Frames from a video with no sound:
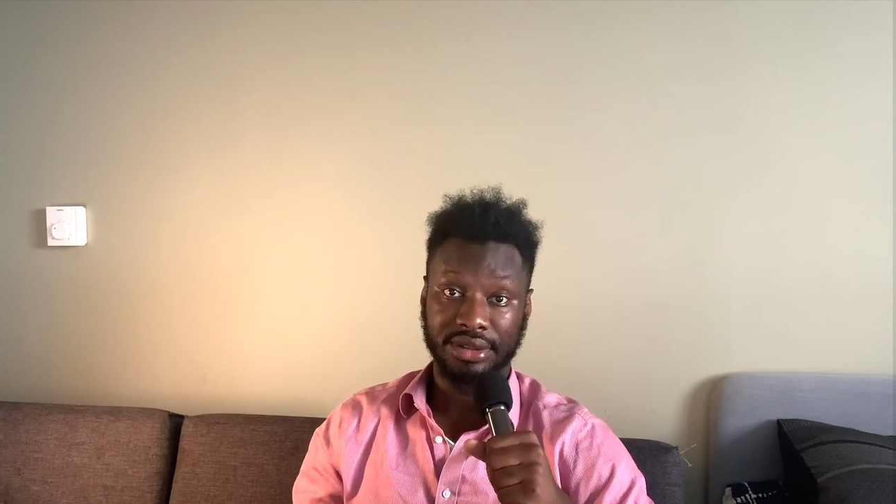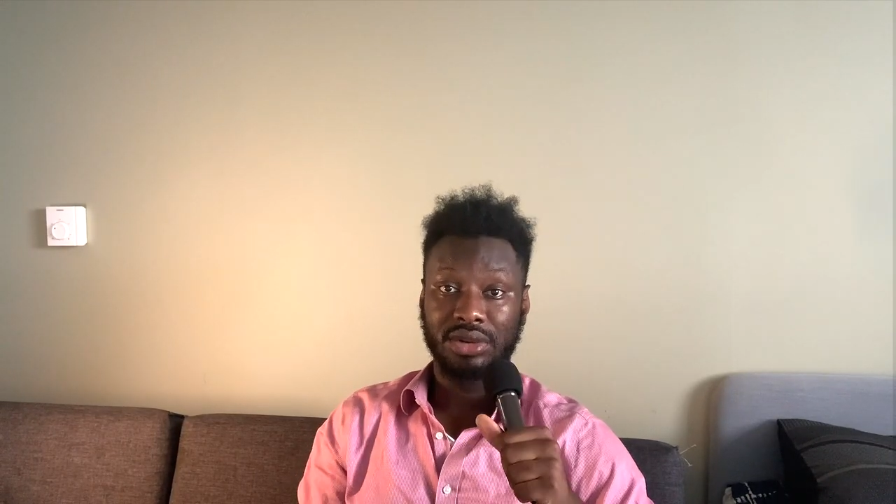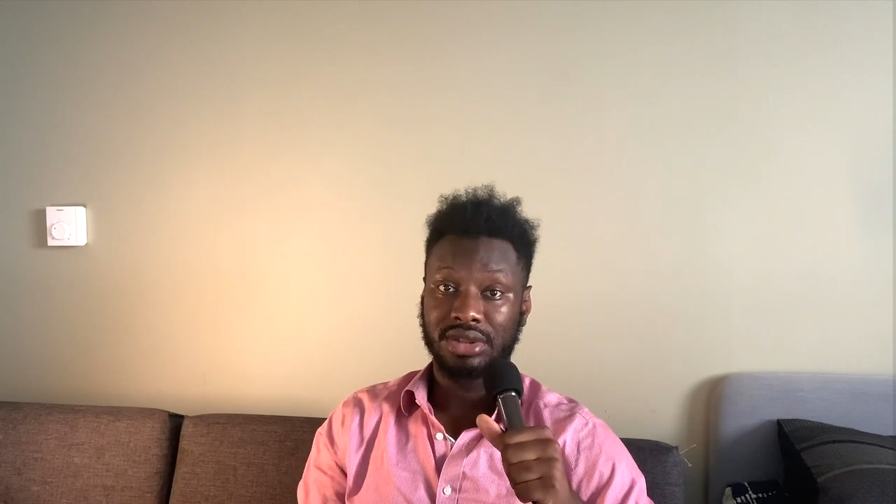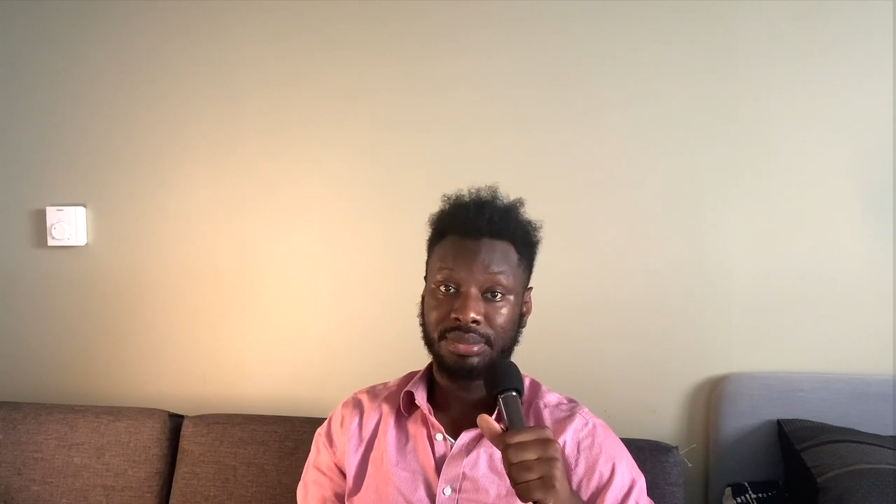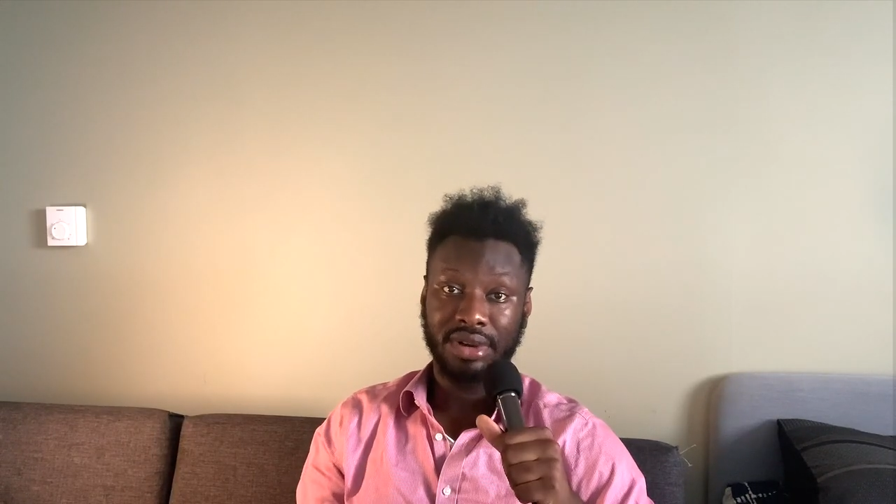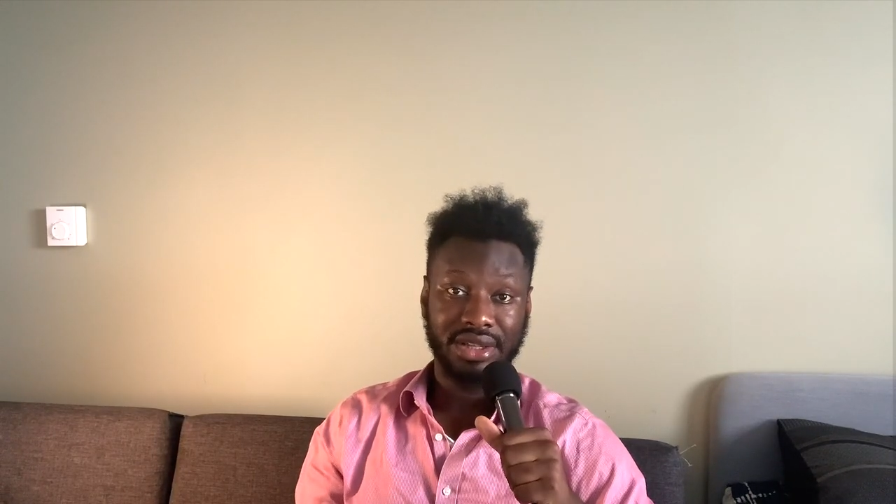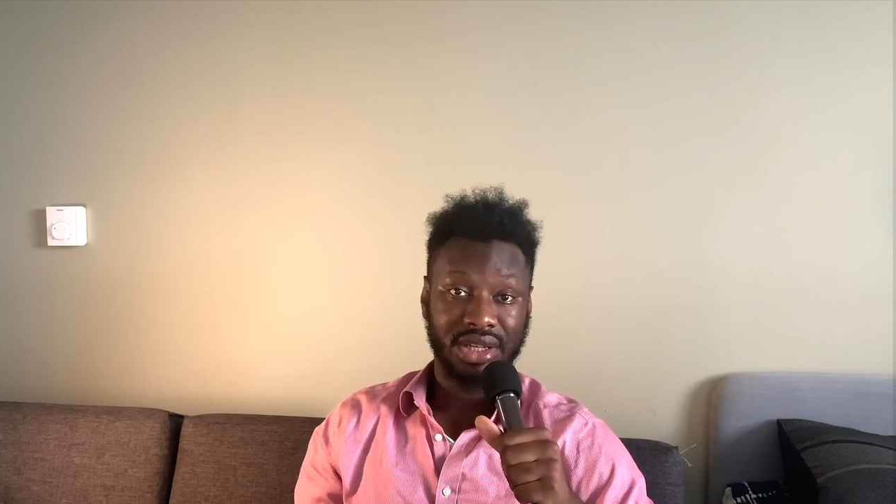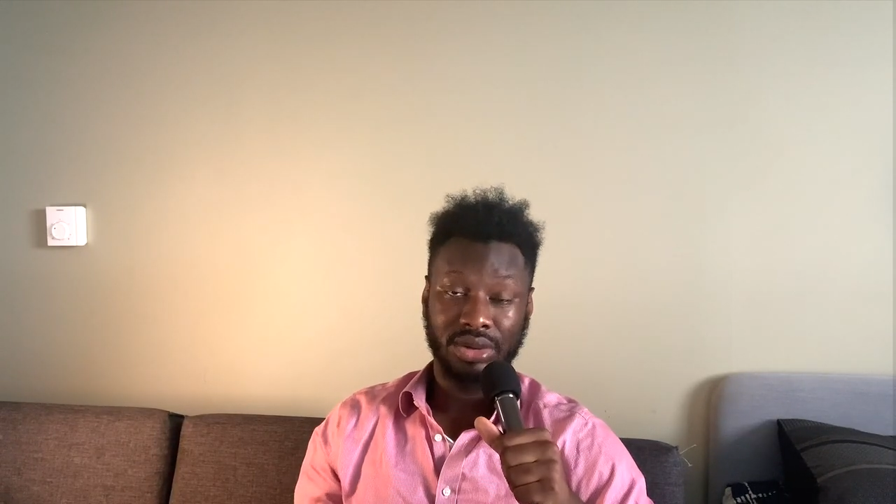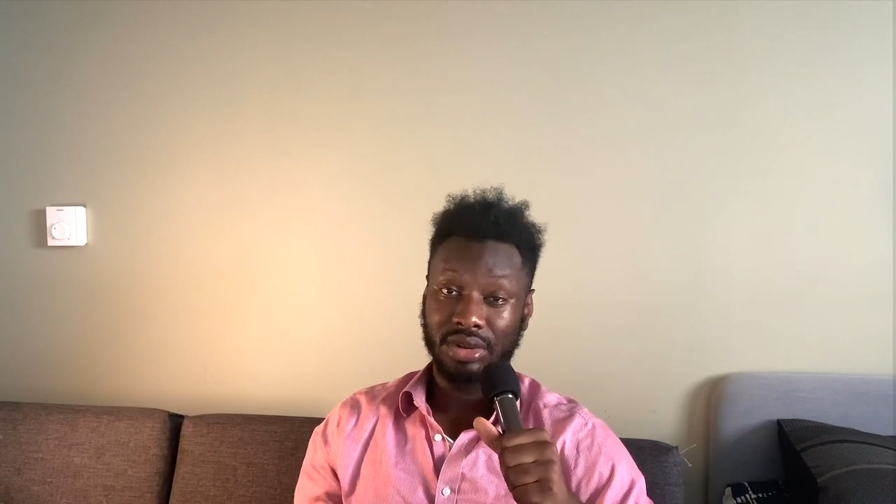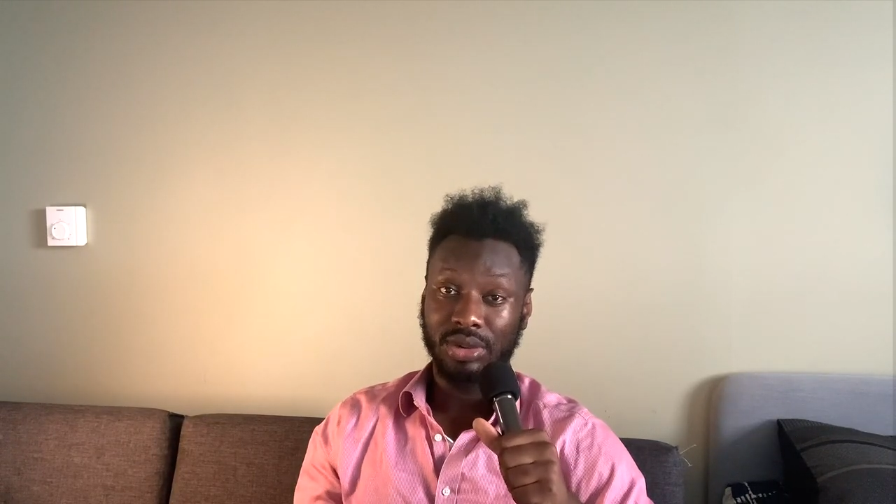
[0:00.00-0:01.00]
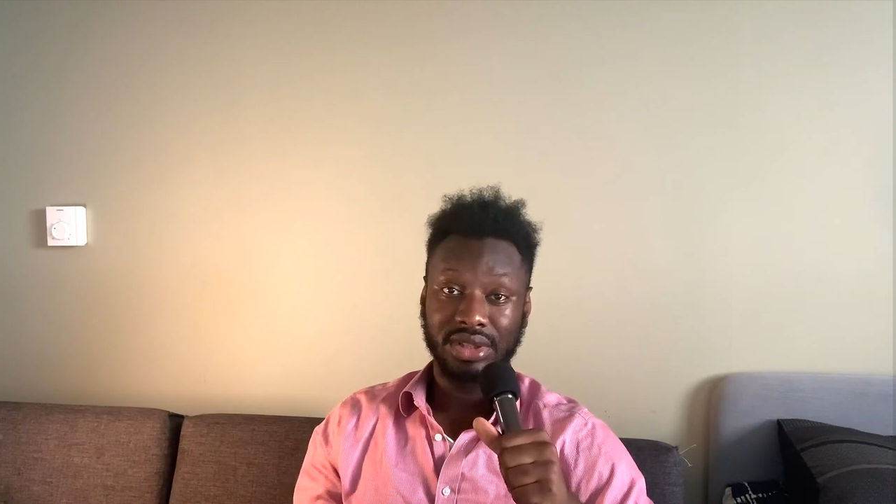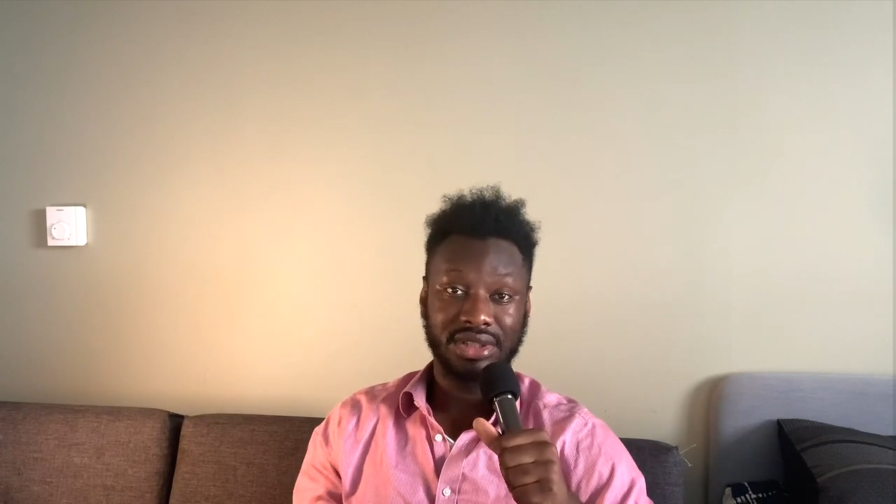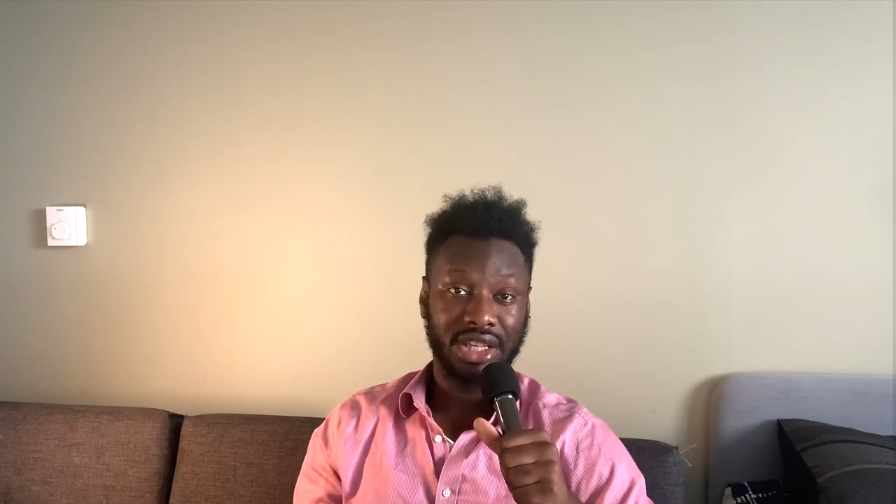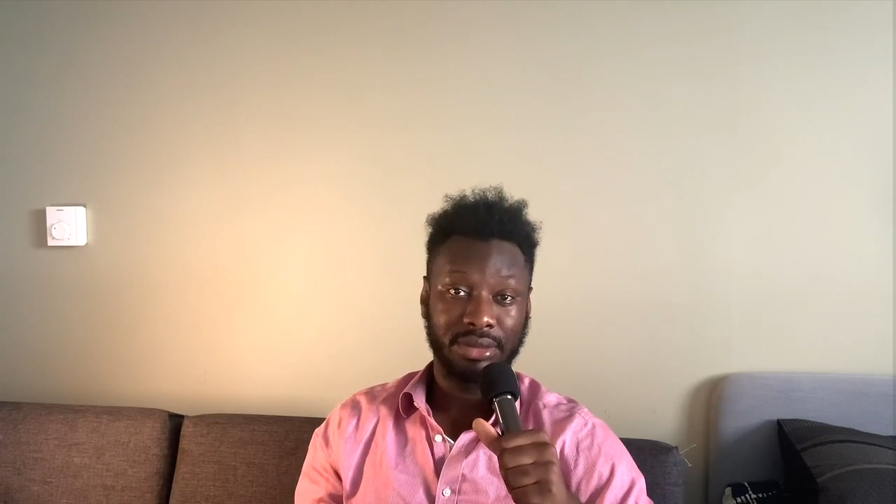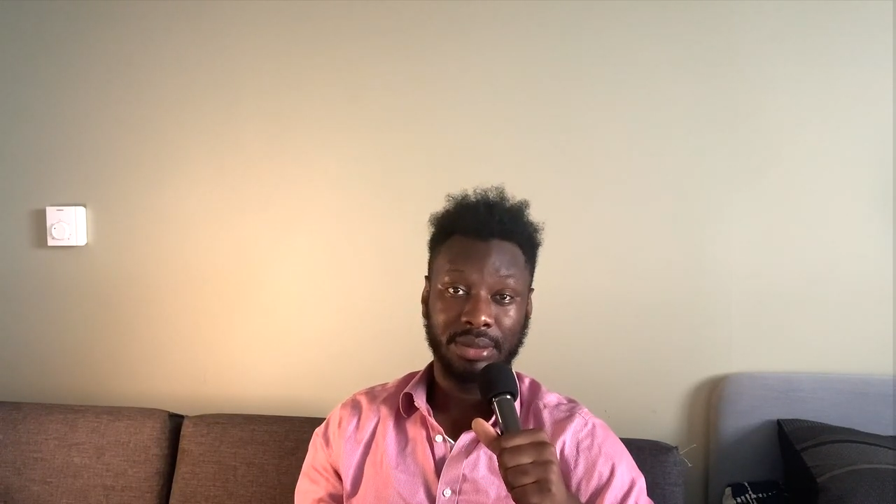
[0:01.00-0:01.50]
I was surprised that it would only
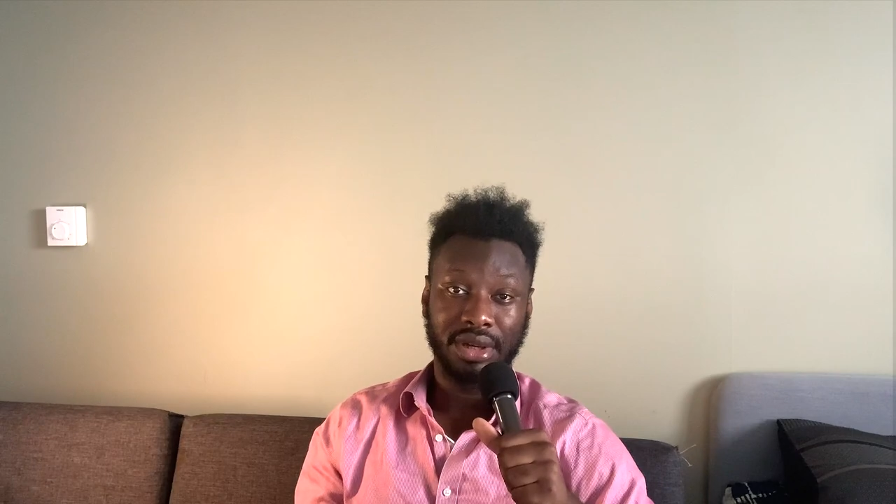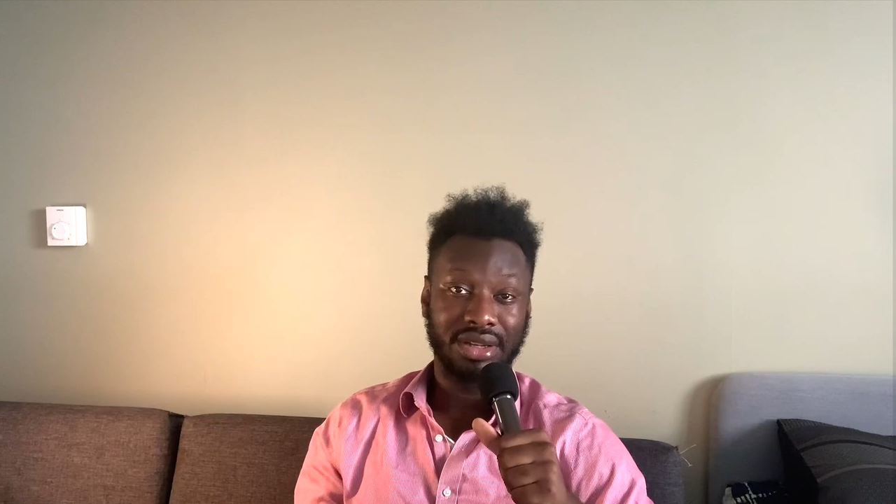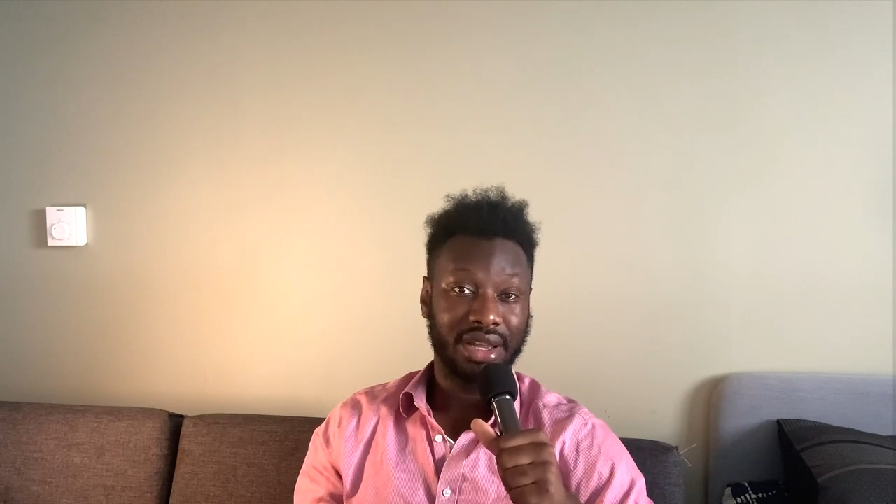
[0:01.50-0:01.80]
take me about